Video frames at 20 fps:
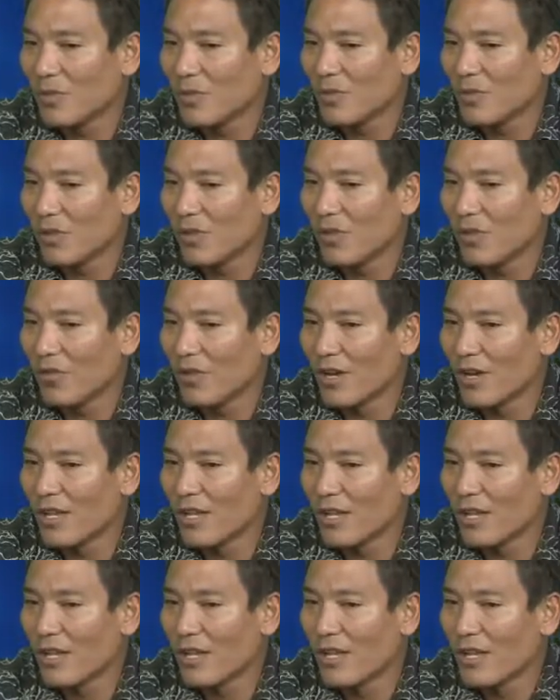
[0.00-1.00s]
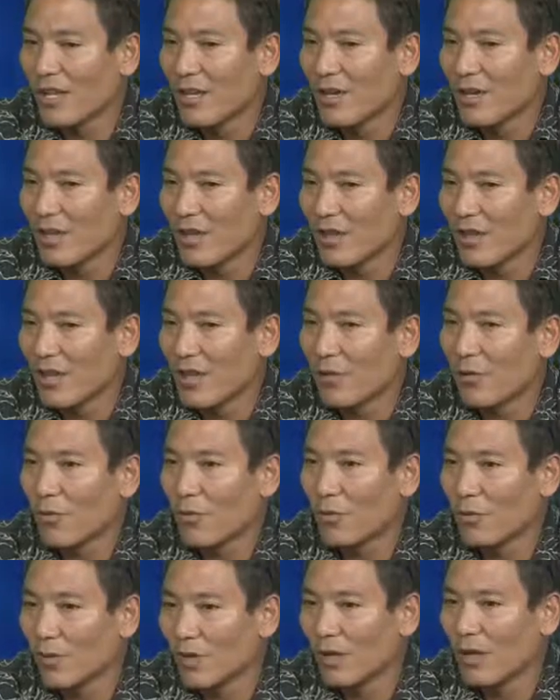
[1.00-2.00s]
so they
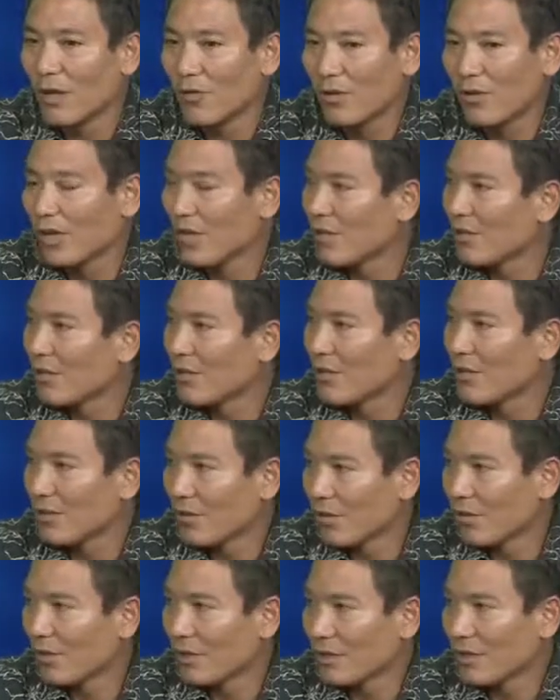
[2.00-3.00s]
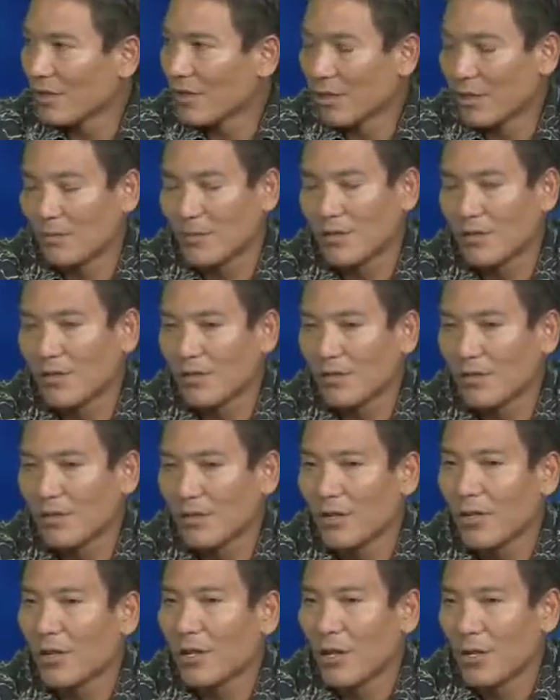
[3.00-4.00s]
don't relocate here. The companies that
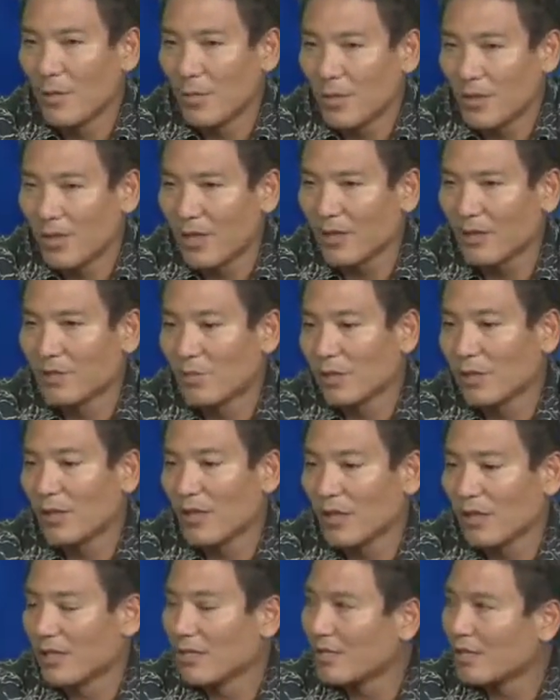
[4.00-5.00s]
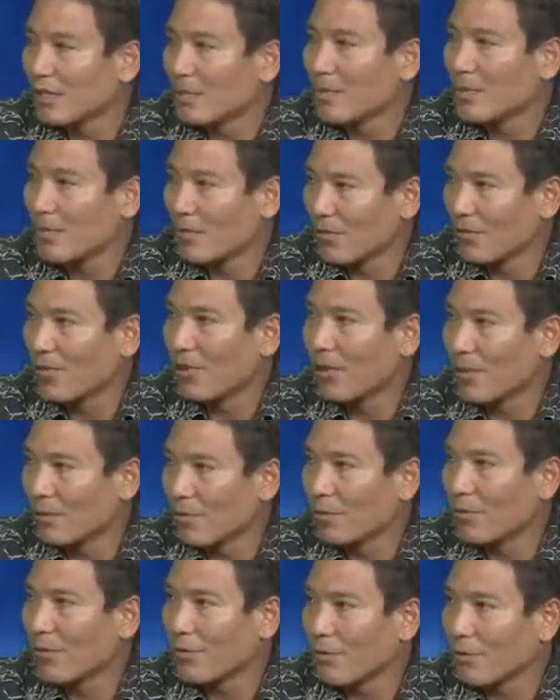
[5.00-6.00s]
aren't, but they spend a lot of time here throughout
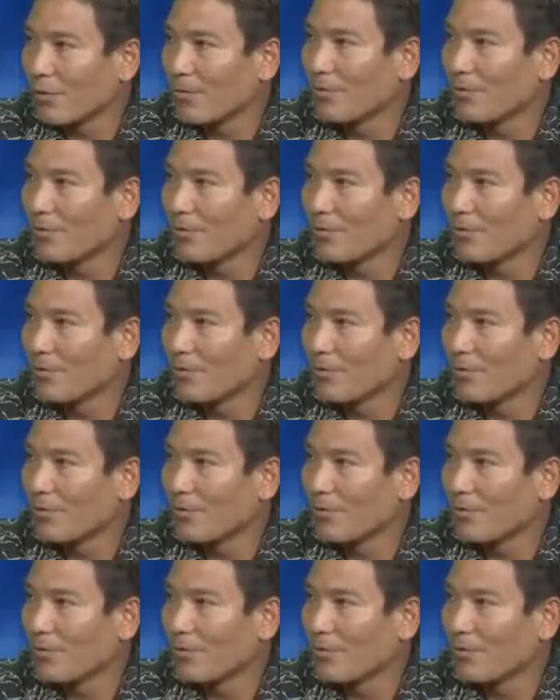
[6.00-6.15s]
the program.